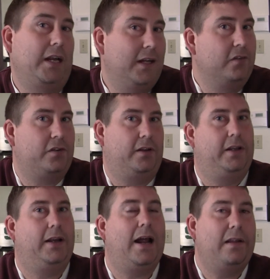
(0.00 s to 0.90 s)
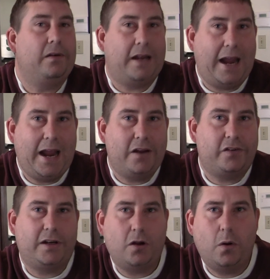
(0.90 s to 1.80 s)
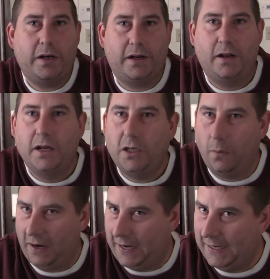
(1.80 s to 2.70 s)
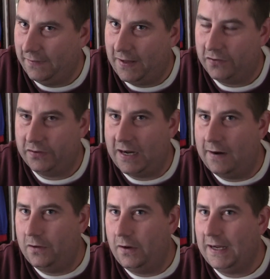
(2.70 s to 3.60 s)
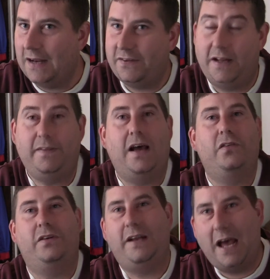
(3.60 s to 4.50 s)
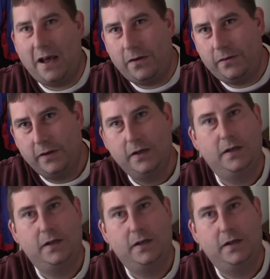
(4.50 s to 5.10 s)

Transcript: Instantly, you got a little cash, get going. You want an $80,000 loan, I got $10,000 down.